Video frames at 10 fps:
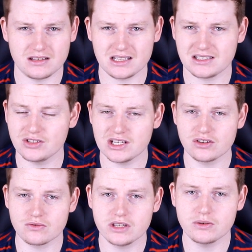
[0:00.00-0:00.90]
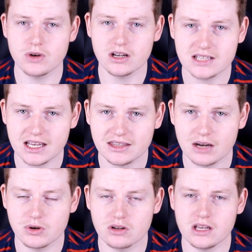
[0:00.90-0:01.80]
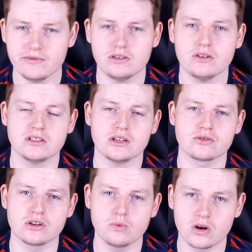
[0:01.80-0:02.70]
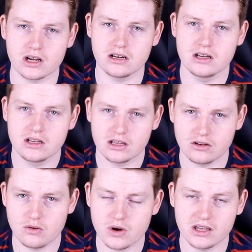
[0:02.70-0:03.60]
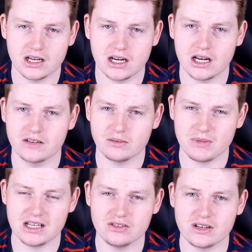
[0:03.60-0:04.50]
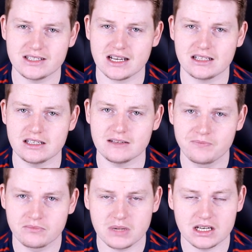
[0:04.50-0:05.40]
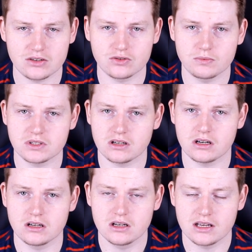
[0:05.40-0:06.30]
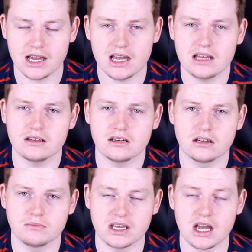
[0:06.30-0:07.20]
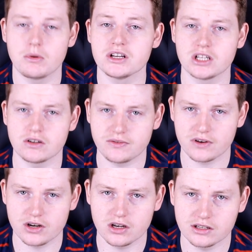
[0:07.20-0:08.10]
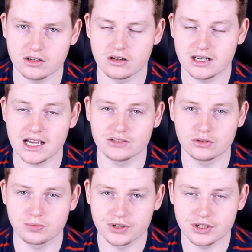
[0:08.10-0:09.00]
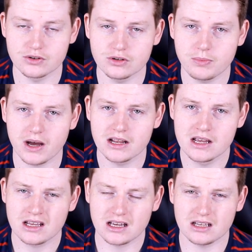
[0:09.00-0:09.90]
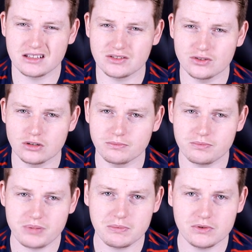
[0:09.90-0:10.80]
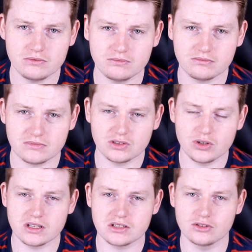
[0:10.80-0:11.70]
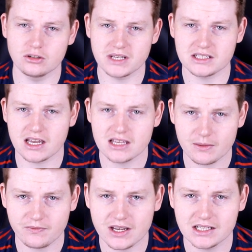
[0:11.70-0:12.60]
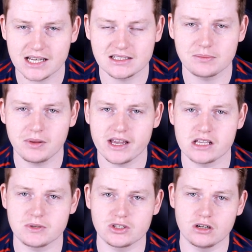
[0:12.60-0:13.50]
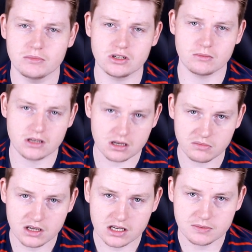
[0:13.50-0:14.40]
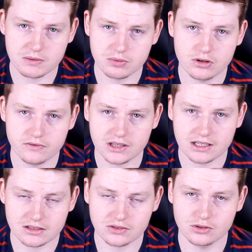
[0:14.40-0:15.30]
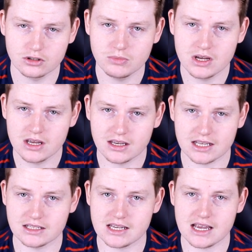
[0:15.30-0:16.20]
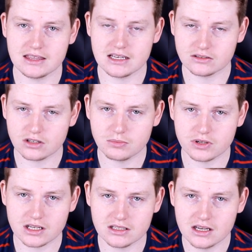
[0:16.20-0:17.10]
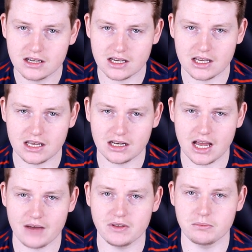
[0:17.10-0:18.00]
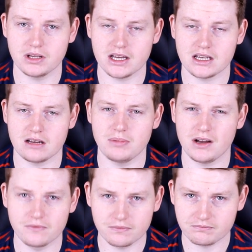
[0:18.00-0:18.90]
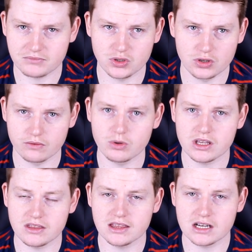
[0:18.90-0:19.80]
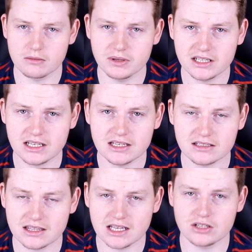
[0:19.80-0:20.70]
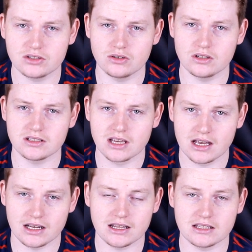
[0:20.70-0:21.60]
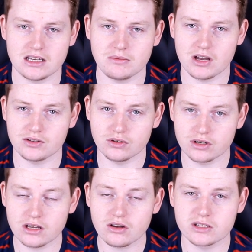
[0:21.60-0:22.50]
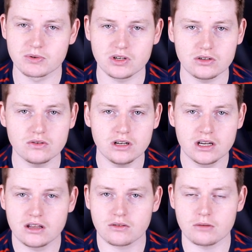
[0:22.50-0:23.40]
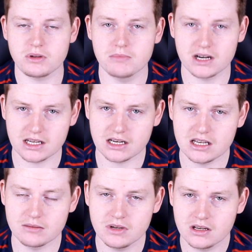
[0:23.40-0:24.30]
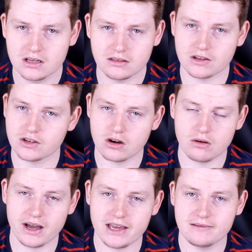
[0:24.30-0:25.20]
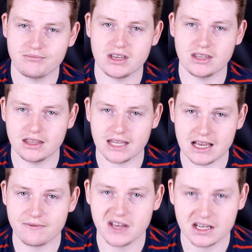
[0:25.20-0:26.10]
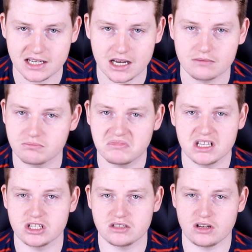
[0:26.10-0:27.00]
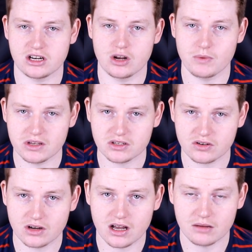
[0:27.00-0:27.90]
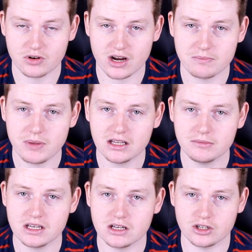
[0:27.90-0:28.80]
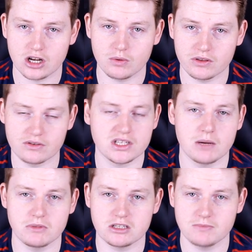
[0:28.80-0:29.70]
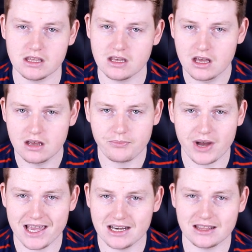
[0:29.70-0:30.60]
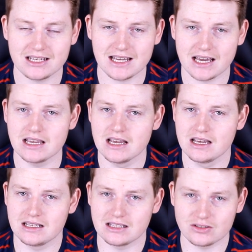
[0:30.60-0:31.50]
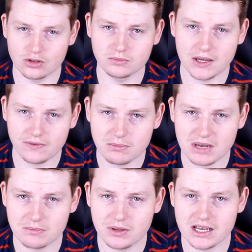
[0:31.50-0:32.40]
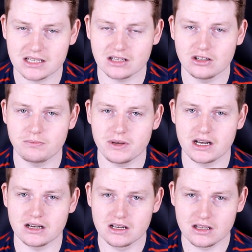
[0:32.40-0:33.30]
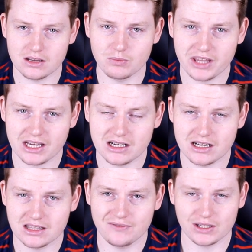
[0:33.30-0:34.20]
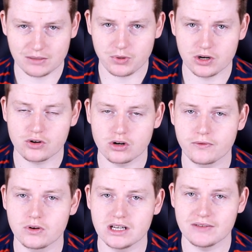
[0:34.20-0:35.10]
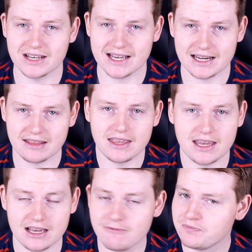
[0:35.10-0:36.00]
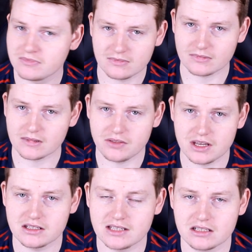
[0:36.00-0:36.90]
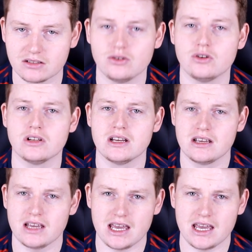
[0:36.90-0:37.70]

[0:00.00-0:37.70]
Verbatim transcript: It's not really worked out that well. Even guys like Drinkwater, who were in the halves, I mean, he's not exactly been a superstar at the Cowboys. I know it's very early on. He has looked pretty good, but the Storm, people look at the Storm, they say, yep, fantastic players, but time and time again, it's been proven that the Storm can take these nobodies and have them playing above sort of what you think their ability is. And then as soon as another team goes, oh yeah, that guy's pretty good, throw big money at him, they go away and then they get found out. It just, I don't know whether it's Craig Bellamy, I don't know whether it's Cameron Smith, but end of the day, the Storm definitely make players a lot better than what they are. And the fact that Brodie Croft couldn't even cut it there, I think it says it all.